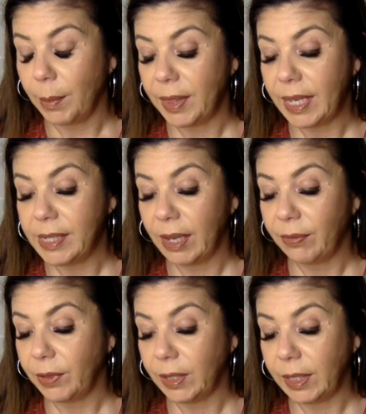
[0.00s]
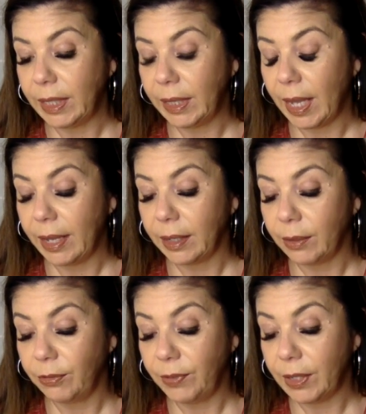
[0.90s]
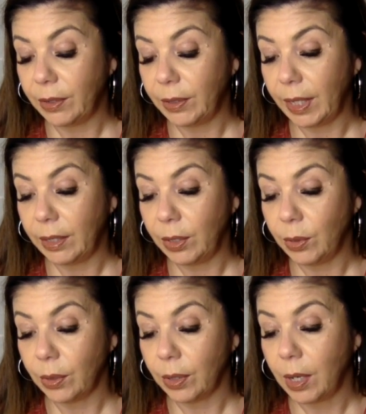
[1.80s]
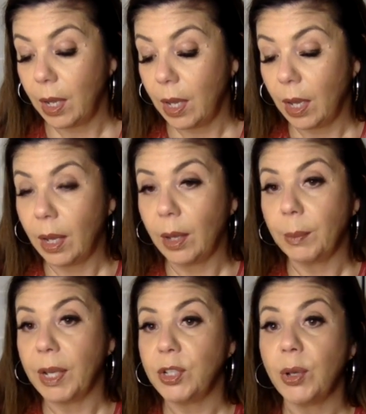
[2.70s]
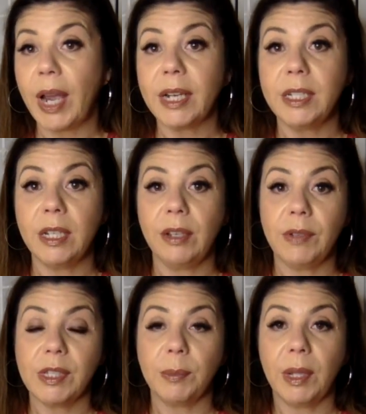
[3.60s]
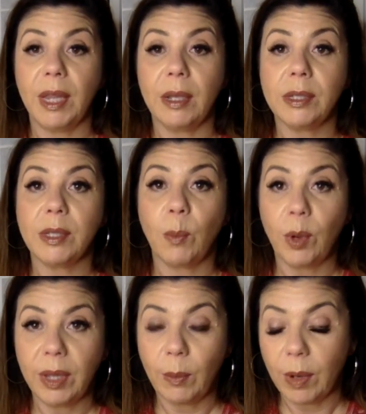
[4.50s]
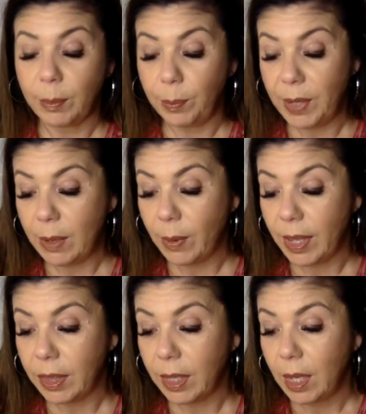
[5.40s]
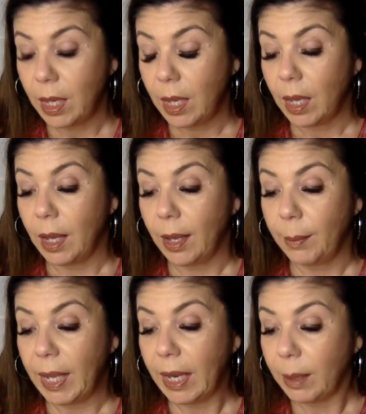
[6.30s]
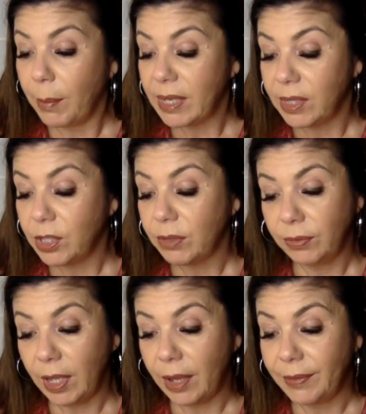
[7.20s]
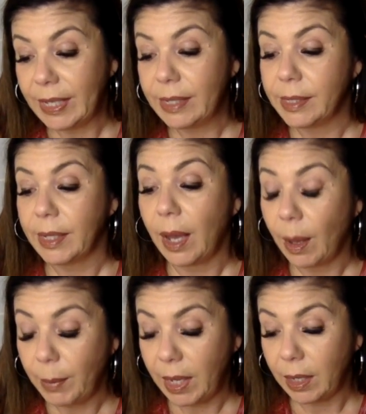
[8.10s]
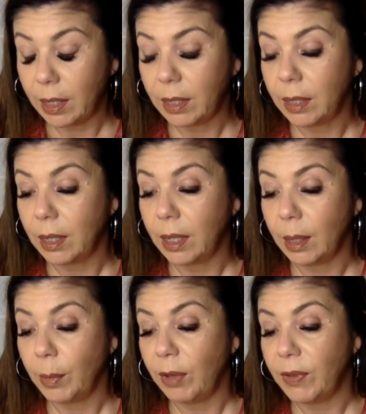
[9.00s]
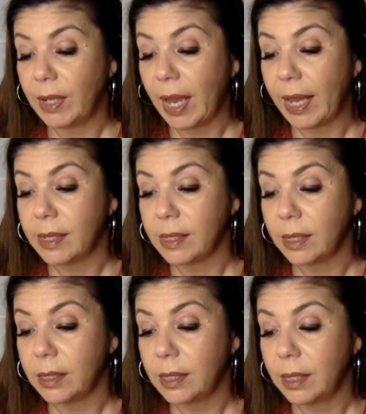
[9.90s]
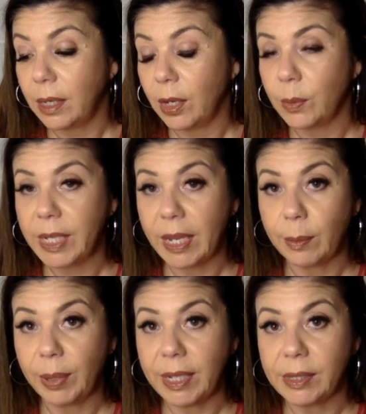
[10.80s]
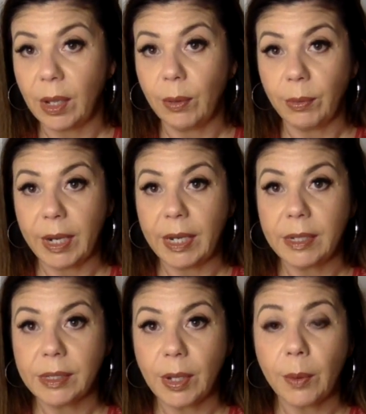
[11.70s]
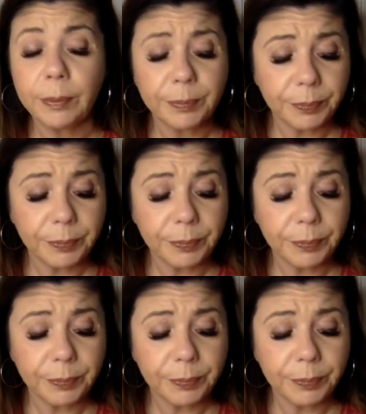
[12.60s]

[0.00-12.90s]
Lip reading: they definitely like feel like you're attractive and something they, someone they want to be with. And a message of love is coming, if it hasn't, you know, taken place already. So